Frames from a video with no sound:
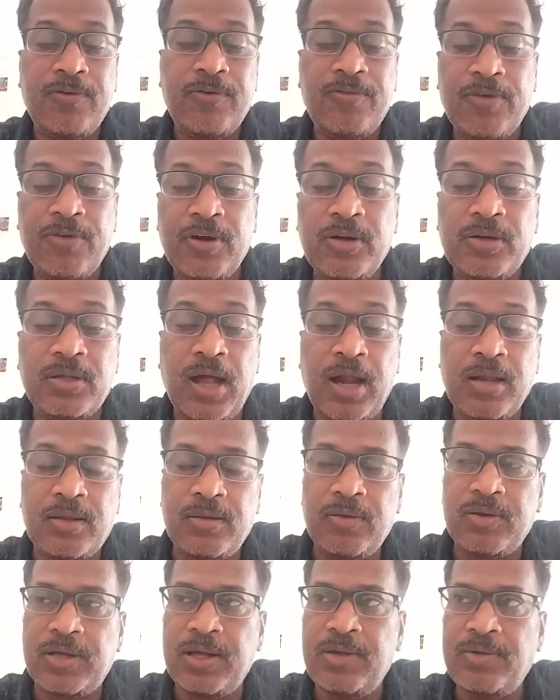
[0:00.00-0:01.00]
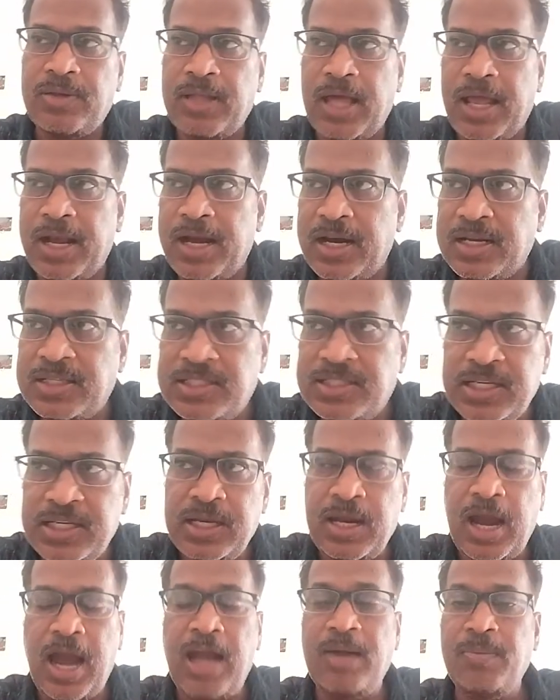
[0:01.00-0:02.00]
fruits also gives
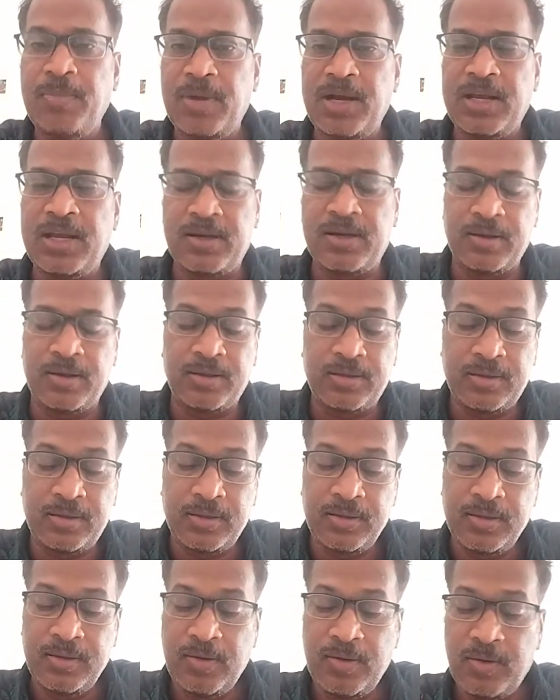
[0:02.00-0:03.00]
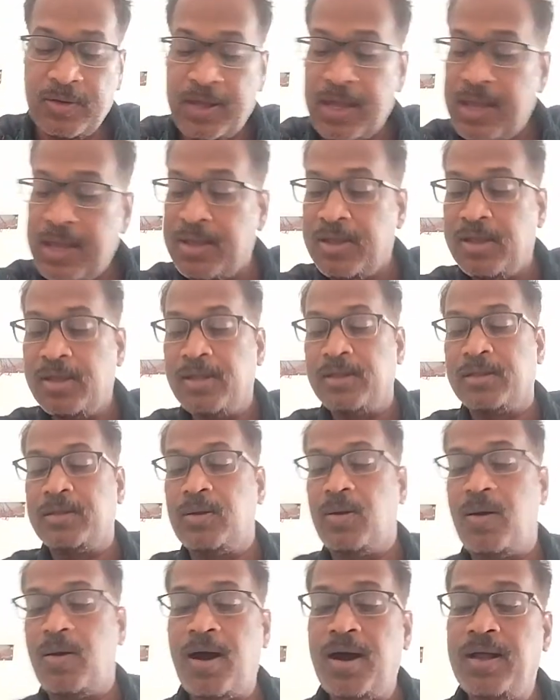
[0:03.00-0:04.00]
energy and minerals. Okay,
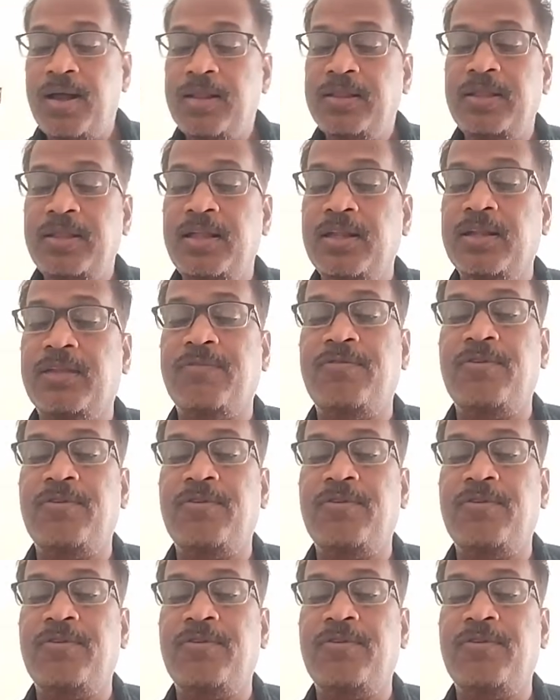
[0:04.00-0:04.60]
so all these